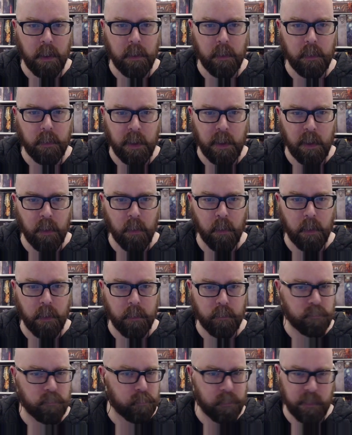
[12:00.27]
Here,
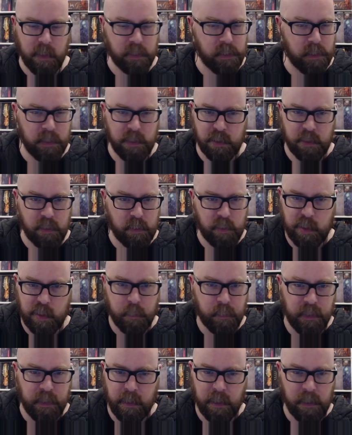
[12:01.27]
this is
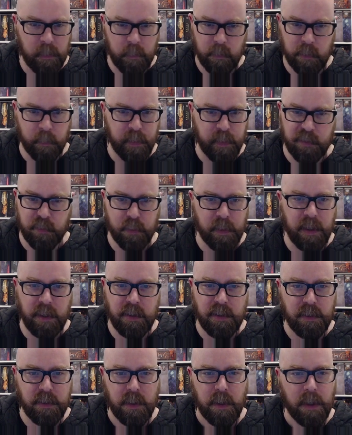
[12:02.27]
simply the
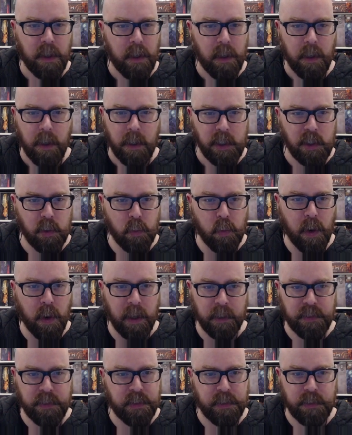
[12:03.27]
bitrate you
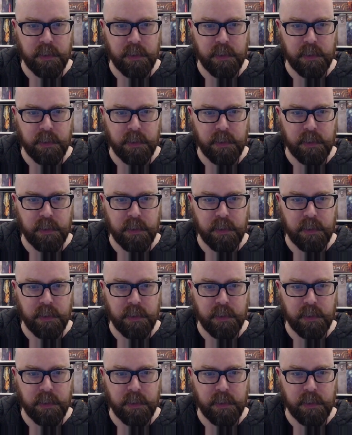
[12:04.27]
want to